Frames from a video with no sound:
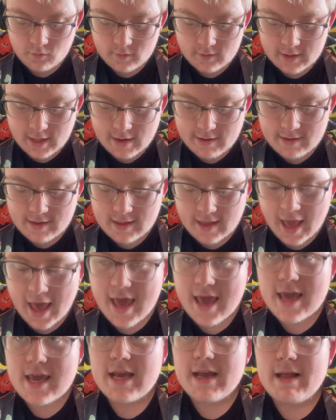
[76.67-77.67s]
There is
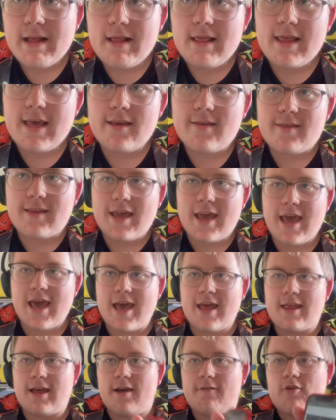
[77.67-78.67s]
a list here
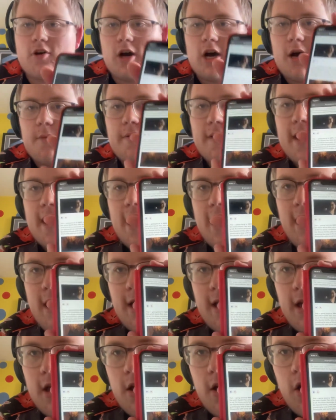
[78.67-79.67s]
that I've got up here
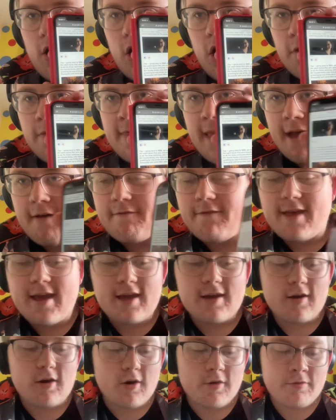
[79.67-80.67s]
on Netflix
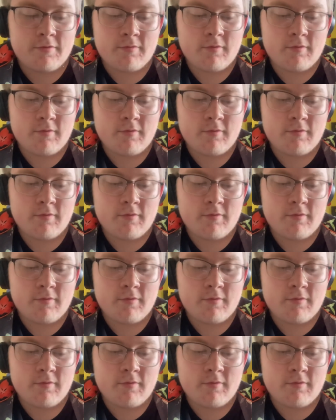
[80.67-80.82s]
on